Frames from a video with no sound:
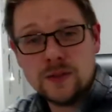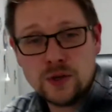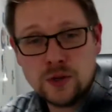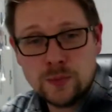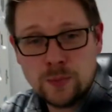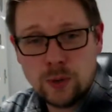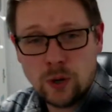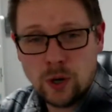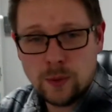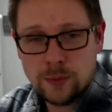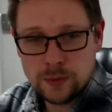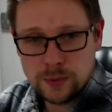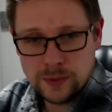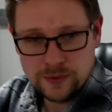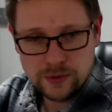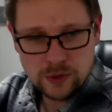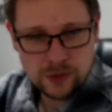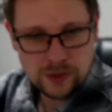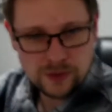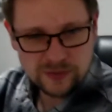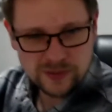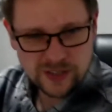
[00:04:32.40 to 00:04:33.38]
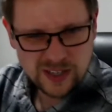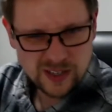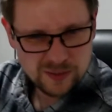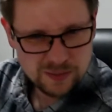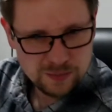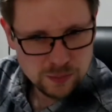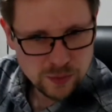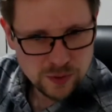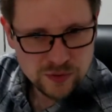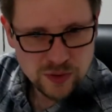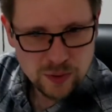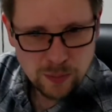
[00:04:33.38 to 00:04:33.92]
pop that we've got, I've kind of
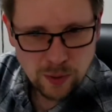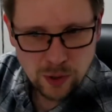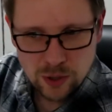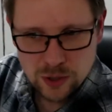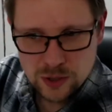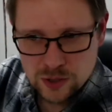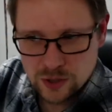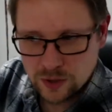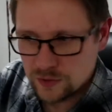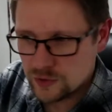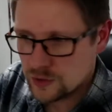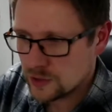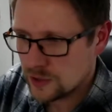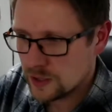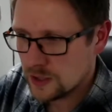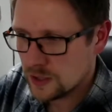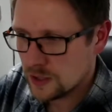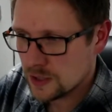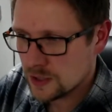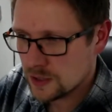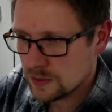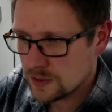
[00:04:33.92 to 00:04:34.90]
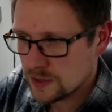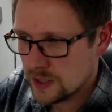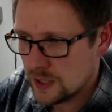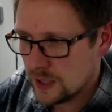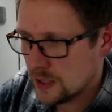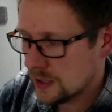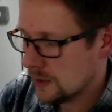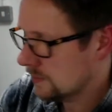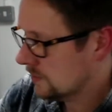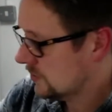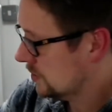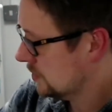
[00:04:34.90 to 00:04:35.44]
moved the box off screen because it was taking
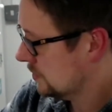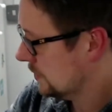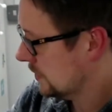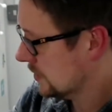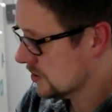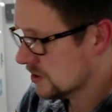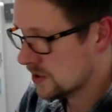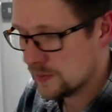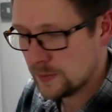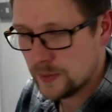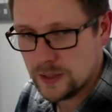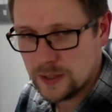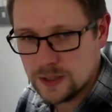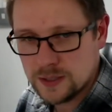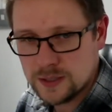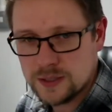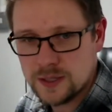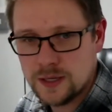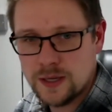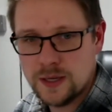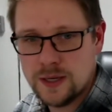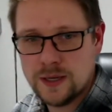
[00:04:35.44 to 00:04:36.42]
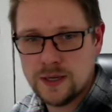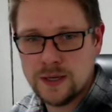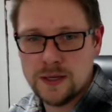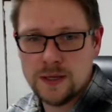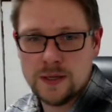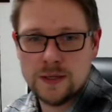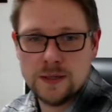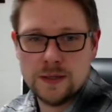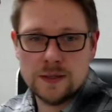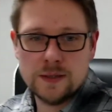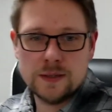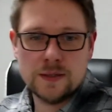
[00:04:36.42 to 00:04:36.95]
up too much space,
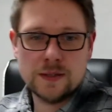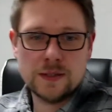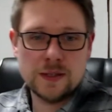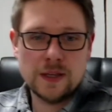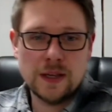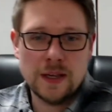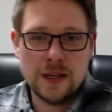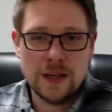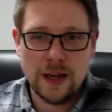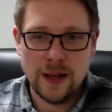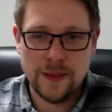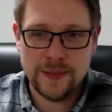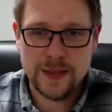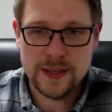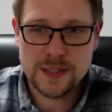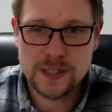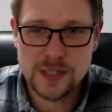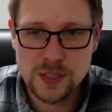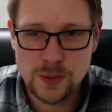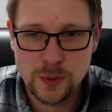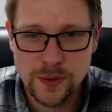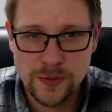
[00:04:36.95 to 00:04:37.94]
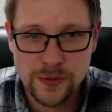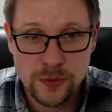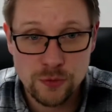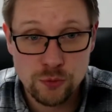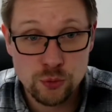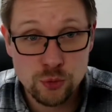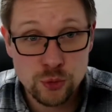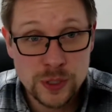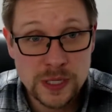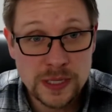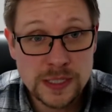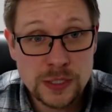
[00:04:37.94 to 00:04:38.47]
is, and this is the one that
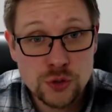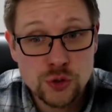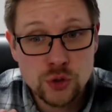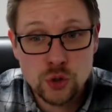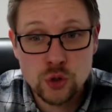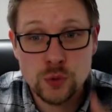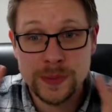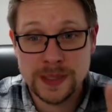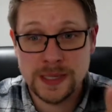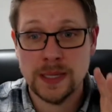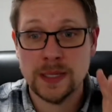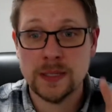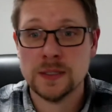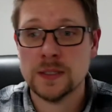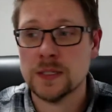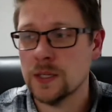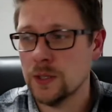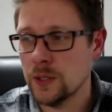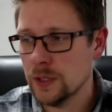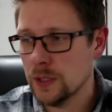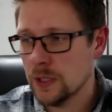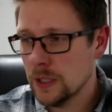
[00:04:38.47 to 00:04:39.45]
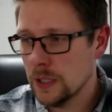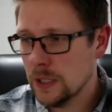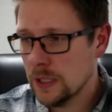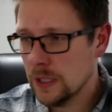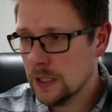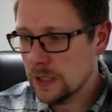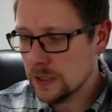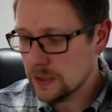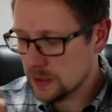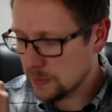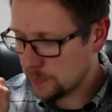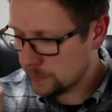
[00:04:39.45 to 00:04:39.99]
really drew me into
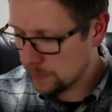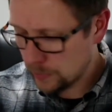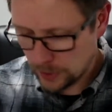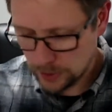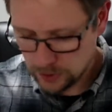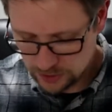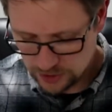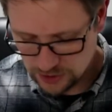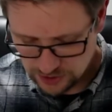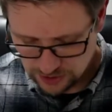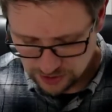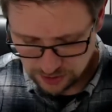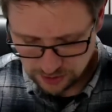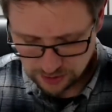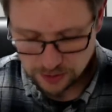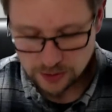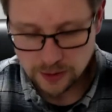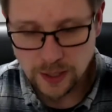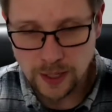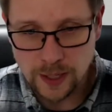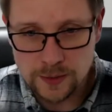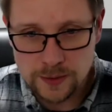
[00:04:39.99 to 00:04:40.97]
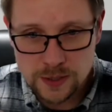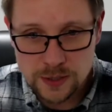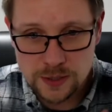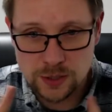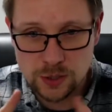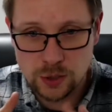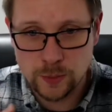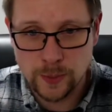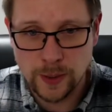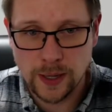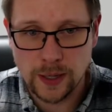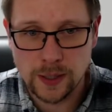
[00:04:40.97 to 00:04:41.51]
purchasing this
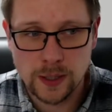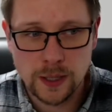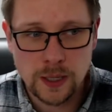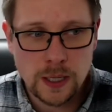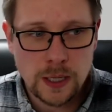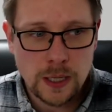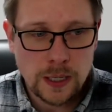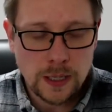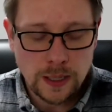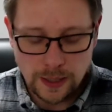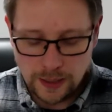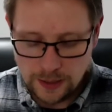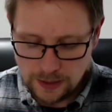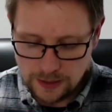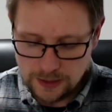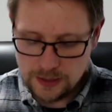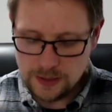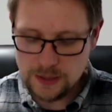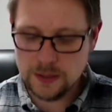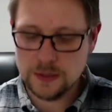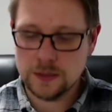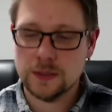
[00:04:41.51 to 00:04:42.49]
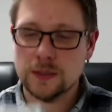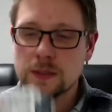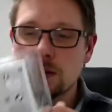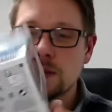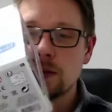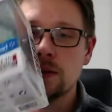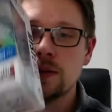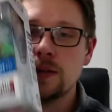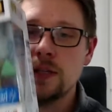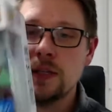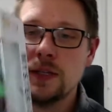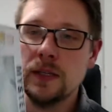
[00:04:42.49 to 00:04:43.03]
2-pack, is
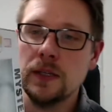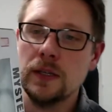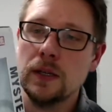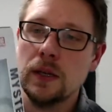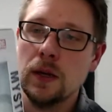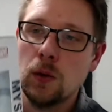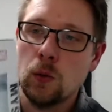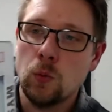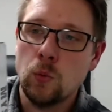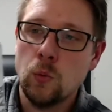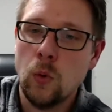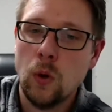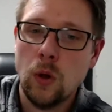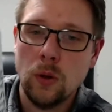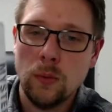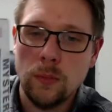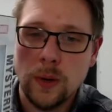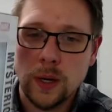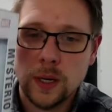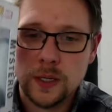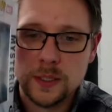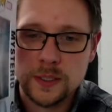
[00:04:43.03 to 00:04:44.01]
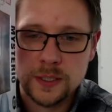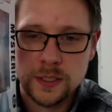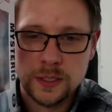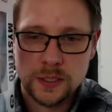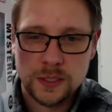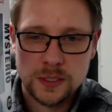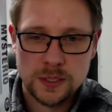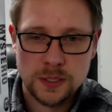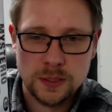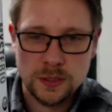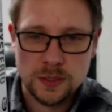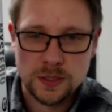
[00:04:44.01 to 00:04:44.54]
the Walmart
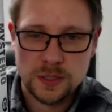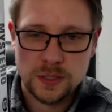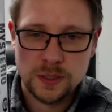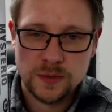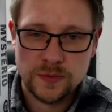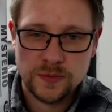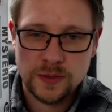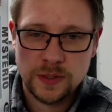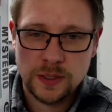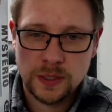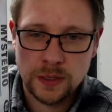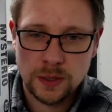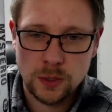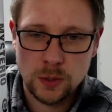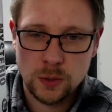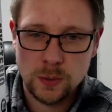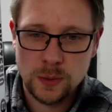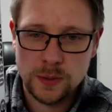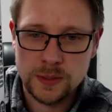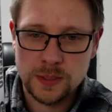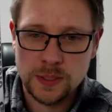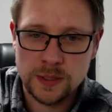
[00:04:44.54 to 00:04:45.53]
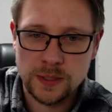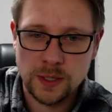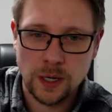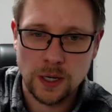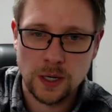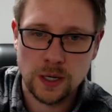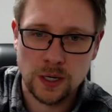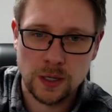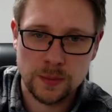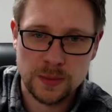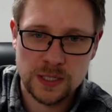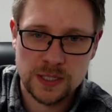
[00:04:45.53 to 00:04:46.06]
exclusive Glow in the
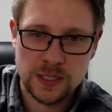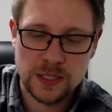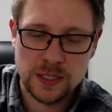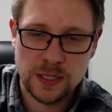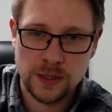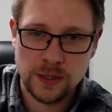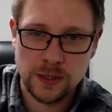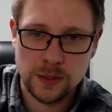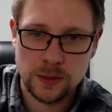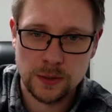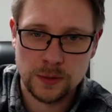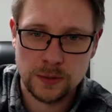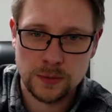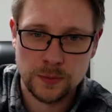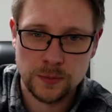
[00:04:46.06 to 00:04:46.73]
Dark Mysterio.